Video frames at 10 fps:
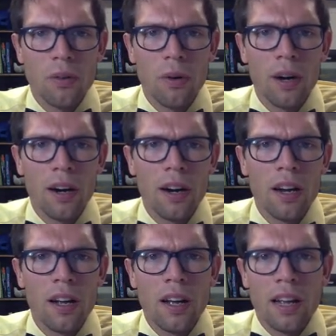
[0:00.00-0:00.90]
or
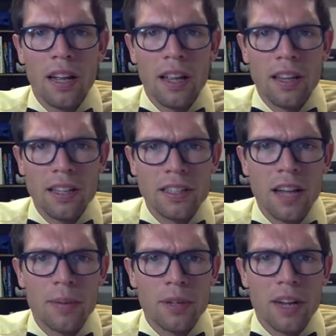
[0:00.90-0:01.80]
in these
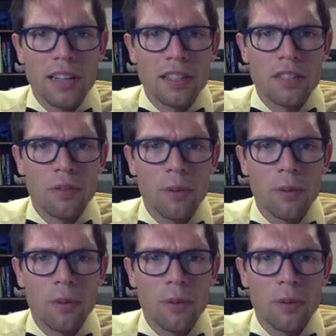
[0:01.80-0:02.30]
top 2 cases,